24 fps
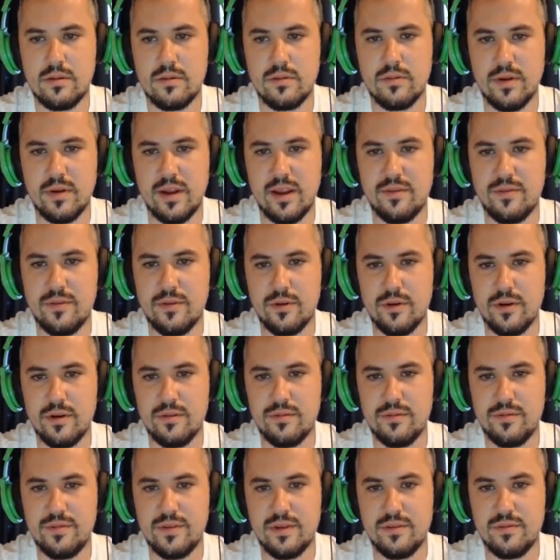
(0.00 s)
Rent for one hundred
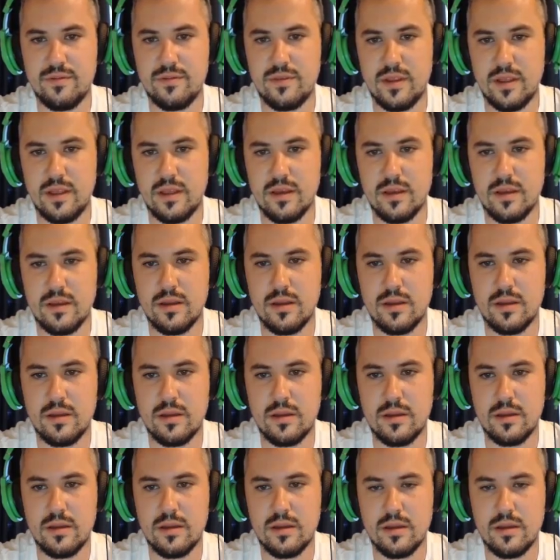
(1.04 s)
fifty.
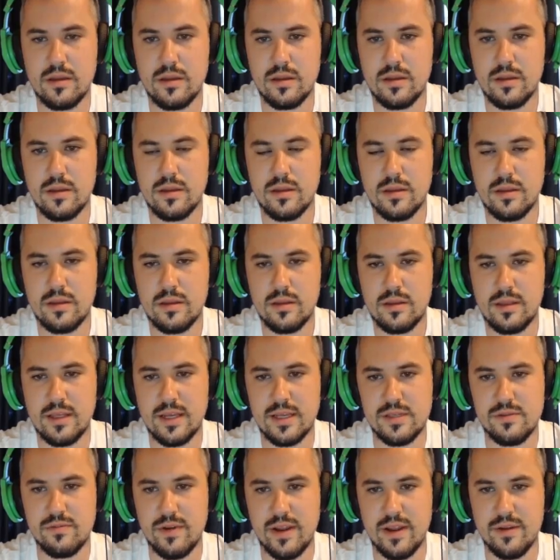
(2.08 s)

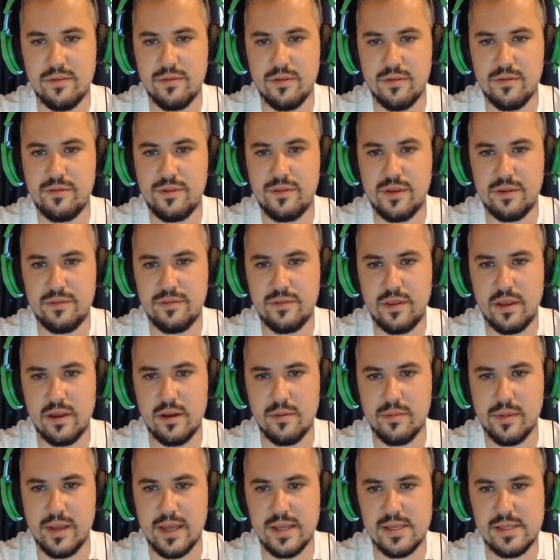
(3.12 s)
That's rent for fifty, I'm
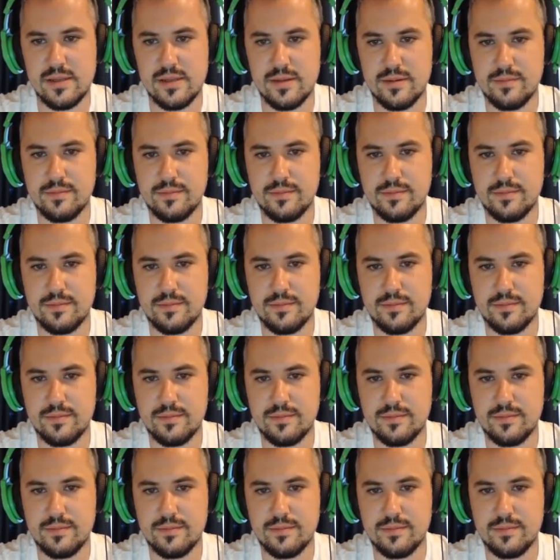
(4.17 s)
guessing.